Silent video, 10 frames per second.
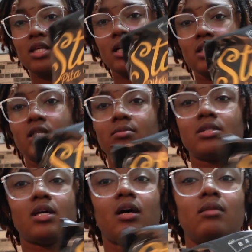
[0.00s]
are the chips
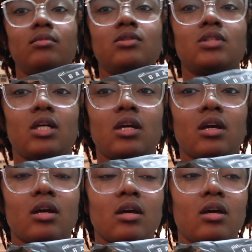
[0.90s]
I'm using,
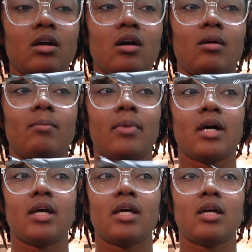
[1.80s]

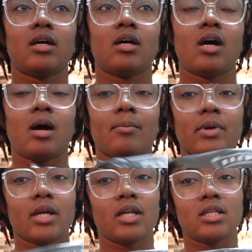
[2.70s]
but I'm
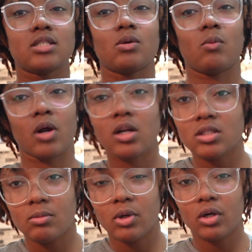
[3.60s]
bringing this to work
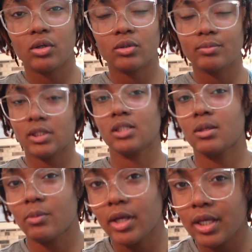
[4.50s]
tomorrow because
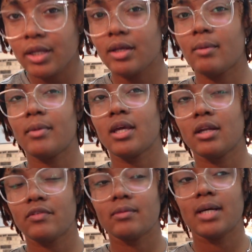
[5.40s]
I'm making it
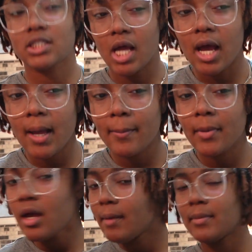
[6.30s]
for my job.
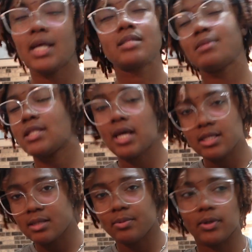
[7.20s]
That's
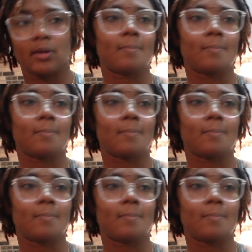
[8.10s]
besides the point.